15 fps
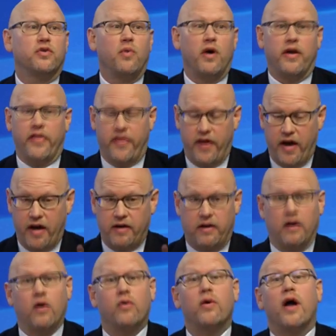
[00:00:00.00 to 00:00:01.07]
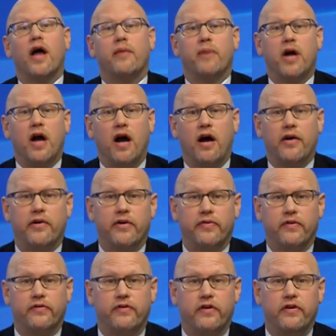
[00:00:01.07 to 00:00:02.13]
want to thank Orion McCotter at the
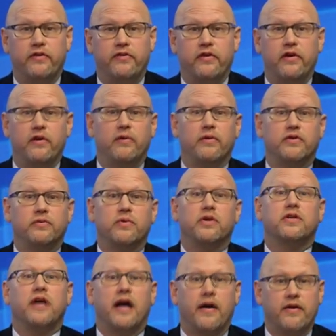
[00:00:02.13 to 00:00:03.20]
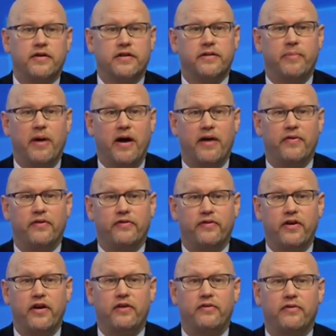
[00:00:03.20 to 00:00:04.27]
CDC, who has worked tirelessly behind the
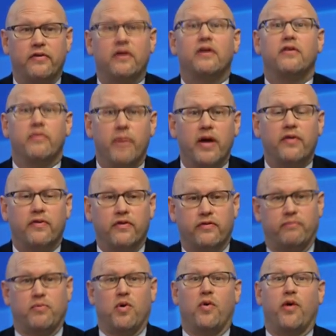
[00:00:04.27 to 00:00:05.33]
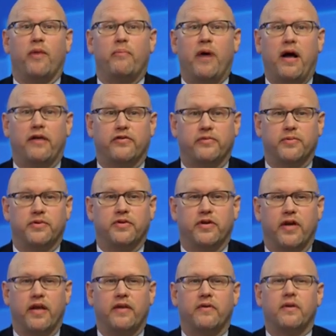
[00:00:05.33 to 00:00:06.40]
scenes to make this program possible
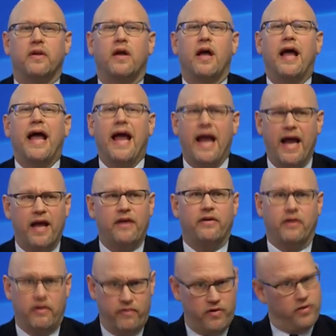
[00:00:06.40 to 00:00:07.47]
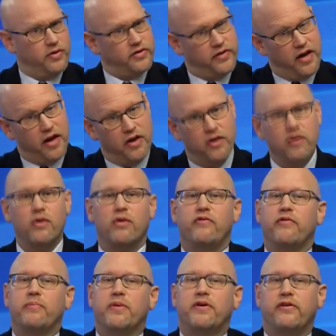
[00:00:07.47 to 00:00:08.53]
today. And, of course, thank you
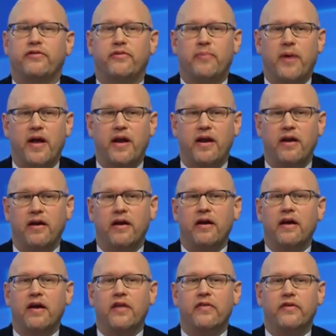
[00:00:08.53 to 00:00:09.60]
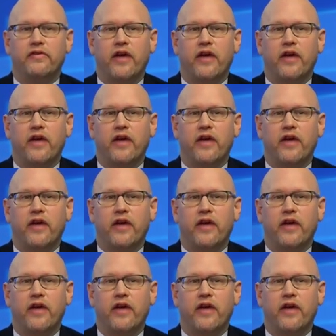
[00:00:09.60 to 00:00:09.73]
for participating in this